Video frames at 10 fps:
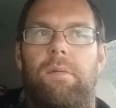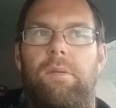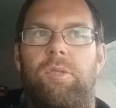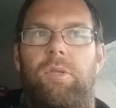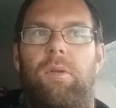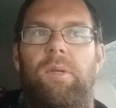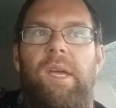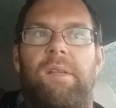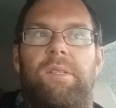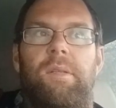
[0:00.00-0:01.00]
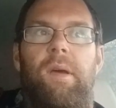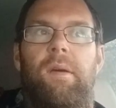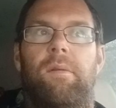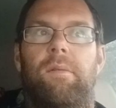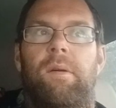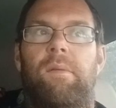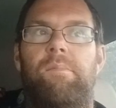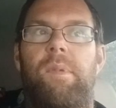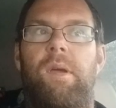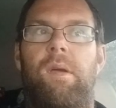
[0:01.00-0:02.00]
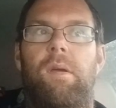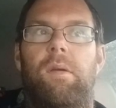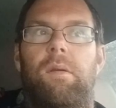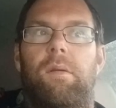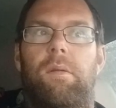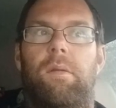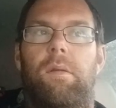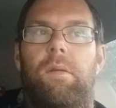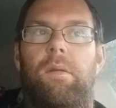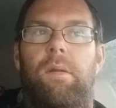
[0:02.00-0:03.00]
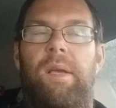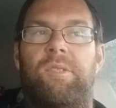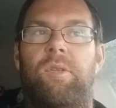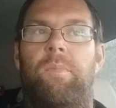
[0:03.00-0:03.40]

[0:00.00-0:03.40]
slowly getting there. I'm getting